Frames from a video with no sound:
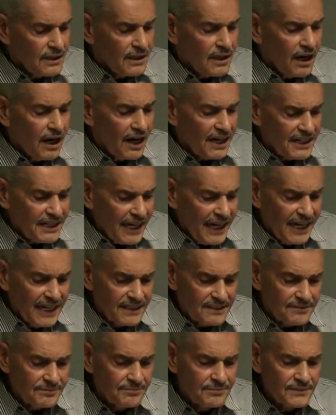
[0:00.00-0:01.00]

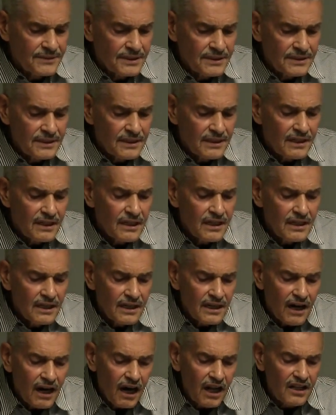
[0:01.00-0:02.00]
Again,
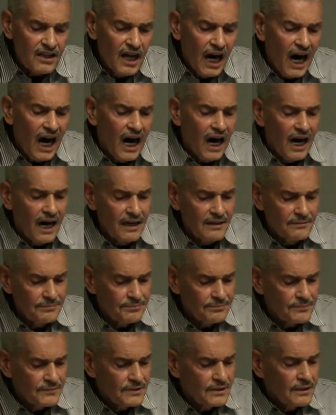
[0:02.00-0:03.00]
Allah
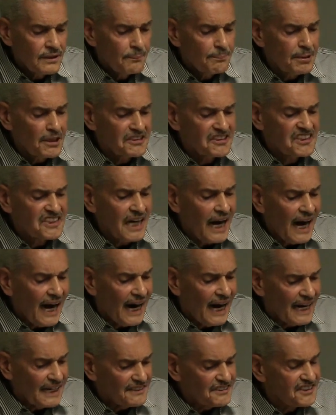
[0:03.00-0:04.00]
put
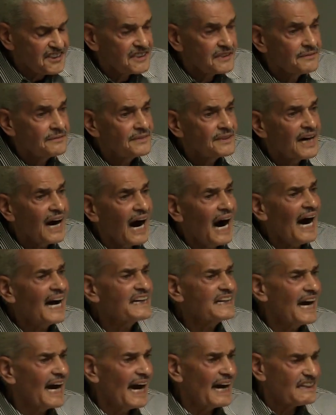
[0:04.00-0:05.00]
signs,
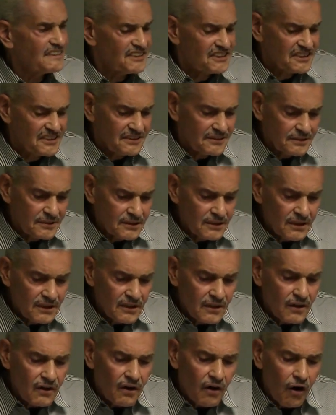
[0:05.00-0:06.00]
ayats,
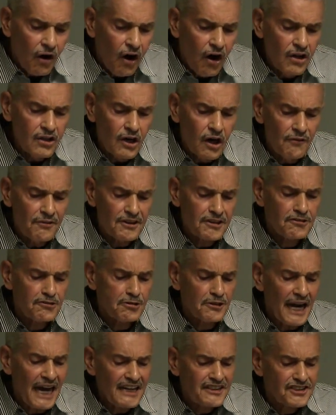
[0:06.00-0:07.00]
all over the
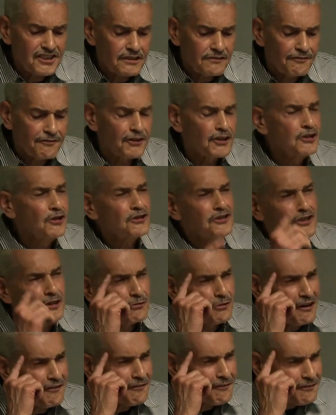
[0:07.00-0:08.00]
creation for you to
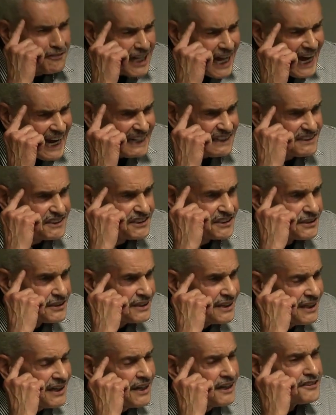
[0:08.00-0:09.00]
reflect,
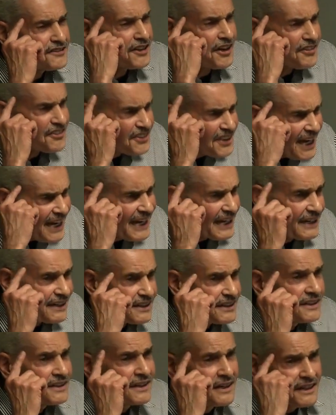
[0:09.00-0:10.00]
to think,
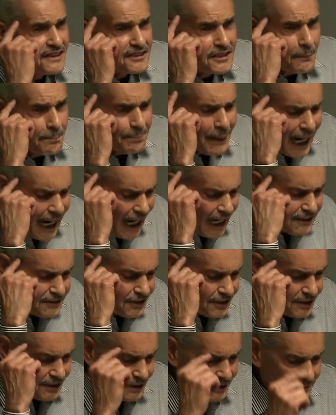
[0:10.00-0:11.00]
to
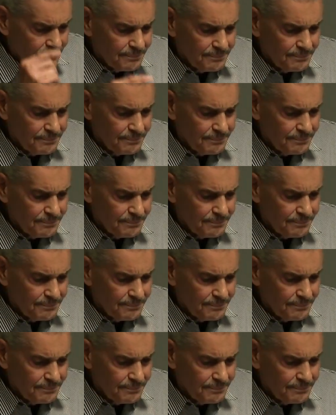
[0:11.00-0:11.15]
ponder.